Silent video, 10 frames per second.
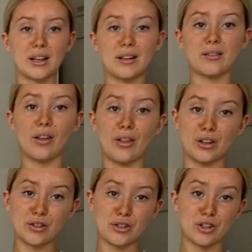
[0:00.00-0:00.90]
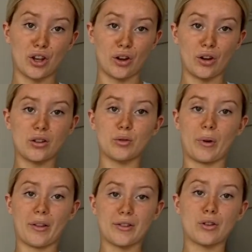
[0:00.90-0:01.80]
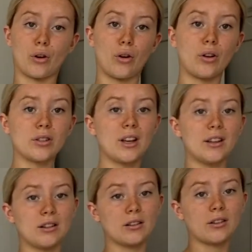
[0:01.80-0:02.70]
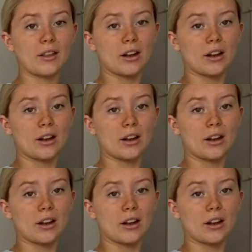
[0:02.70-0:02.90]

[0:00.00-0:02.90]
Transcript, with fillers: is the skirt, well, the skirt. These are the